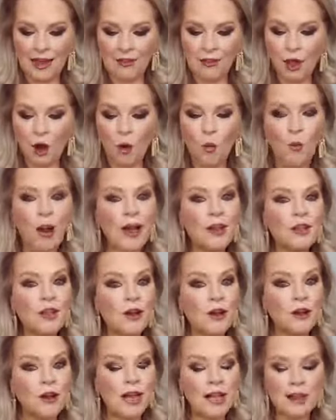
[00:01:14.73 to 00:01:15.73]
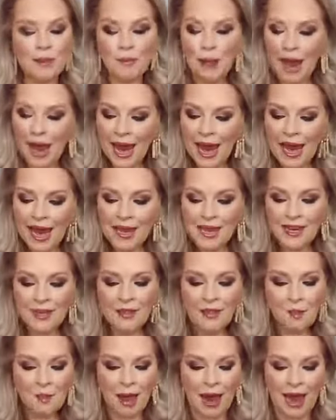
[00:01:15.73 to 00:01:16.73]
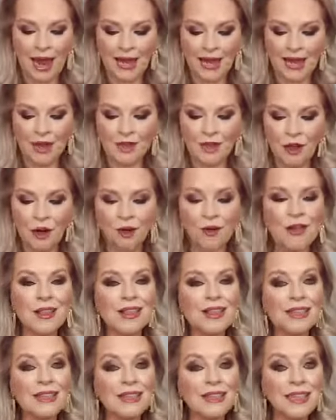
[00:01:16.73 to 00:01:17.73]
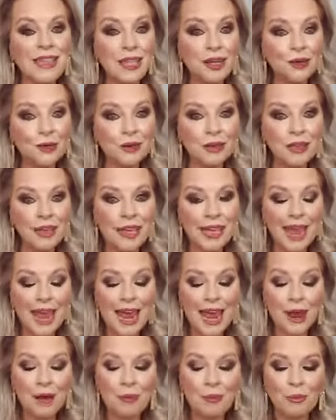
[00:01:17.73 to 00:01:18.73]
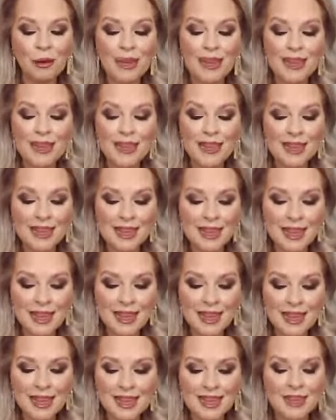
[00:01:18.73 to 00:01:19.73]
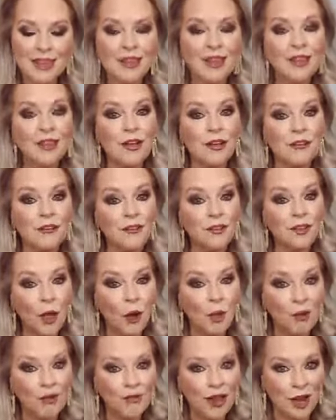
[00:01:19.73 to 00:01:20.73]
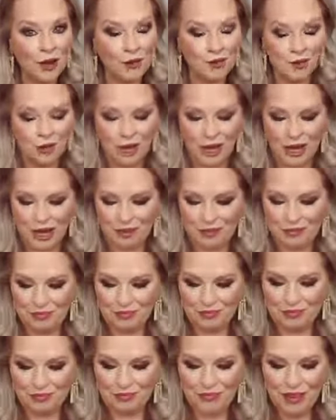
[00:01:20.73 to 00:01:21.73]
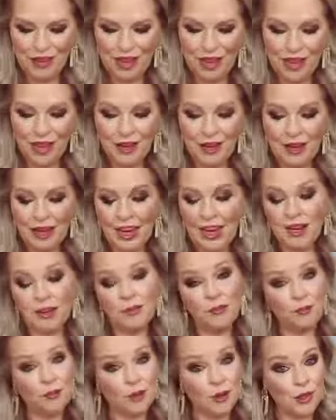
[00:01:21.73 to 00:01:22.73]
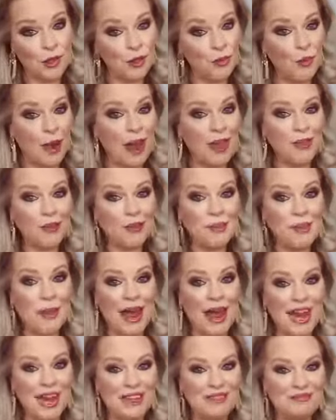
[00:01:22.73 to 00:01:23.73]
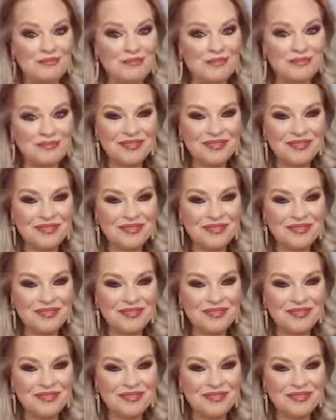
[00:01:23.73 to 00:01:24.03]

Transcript: So when there is pain in the body, there is literally a resistance to the flow of energy, and which is why there's pain.